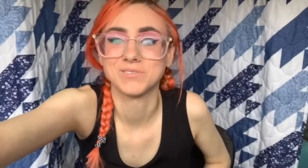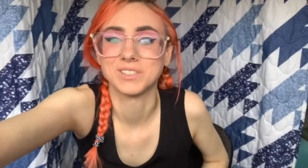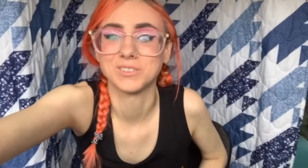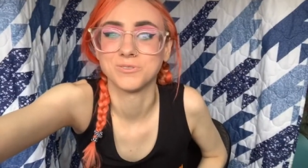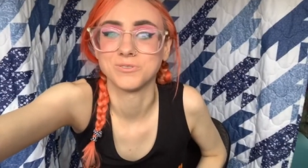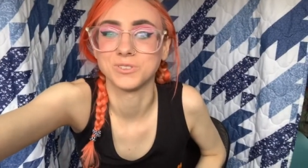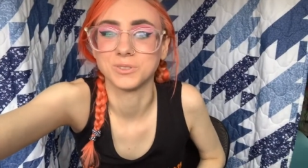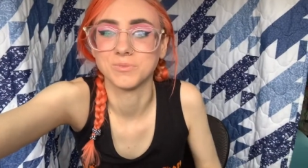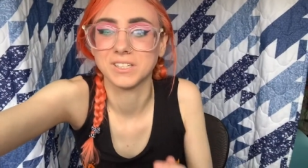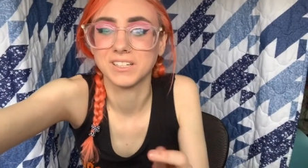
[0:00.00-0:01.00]
done
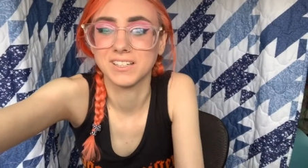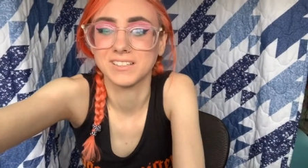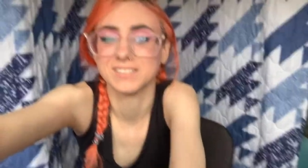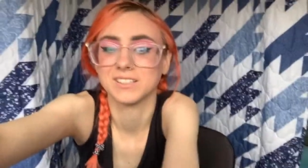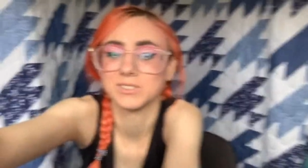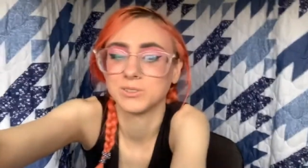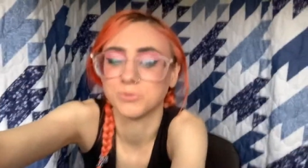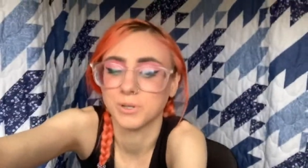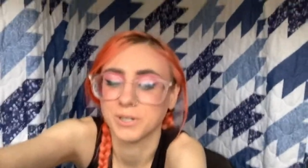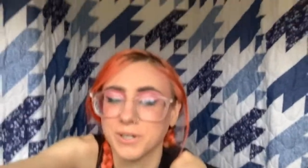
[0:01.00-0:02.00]
filming, guys, I swear